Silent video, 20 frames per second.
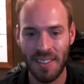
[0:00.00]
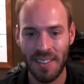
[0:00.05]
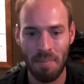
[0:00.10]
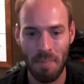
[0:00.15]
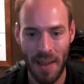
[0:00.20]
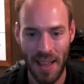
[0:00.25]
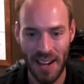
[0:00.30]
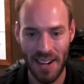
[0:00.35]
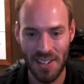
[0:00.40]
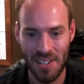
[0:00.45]

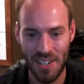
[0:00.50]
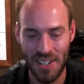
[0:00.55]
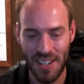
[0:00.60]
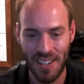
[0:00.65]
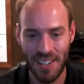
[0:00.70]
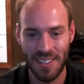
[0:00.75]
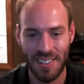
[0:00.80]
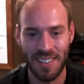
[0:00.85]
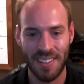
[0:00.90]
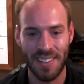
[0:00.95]

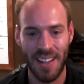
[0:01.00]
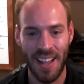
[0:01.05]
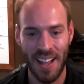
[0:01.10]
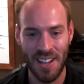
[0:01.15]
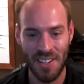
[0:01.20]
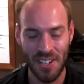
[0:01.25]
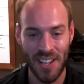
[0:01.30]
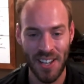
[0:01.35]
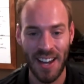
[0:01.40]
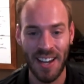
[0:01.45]
managing,
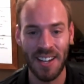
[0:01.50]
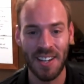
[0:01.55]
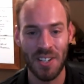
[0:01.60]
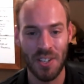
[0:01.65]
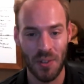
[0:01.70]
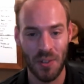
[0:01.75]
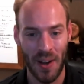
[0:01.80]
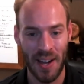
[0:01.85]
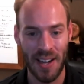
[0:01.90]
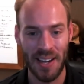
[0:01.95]
educating, and
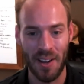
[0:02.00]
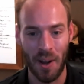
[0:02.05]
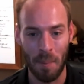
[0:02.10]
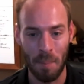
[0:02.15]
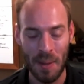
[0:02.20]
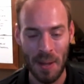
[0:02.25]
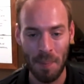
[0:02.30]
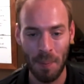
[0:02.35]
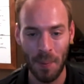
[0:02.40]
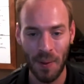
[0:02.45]
training our
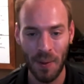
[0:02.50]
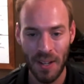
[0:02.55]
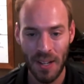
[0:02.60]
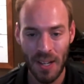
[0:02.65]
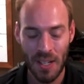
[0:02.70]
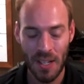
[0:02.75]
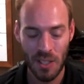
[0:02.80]
people.